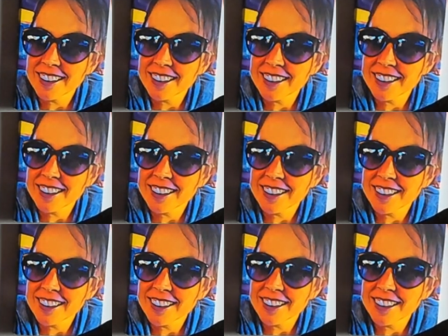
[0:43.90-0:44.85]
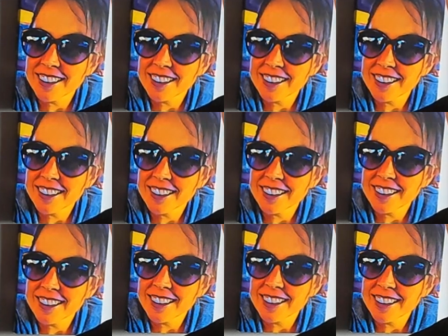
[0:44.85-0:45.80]

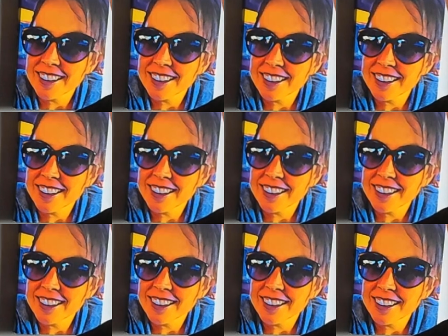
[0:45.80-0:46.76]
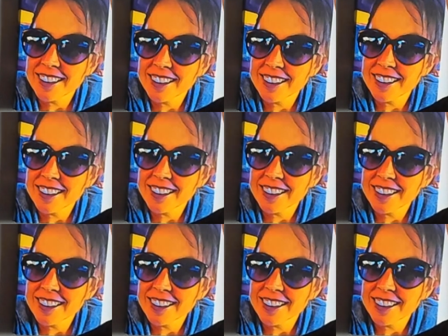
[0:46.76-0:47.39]
(not speaking)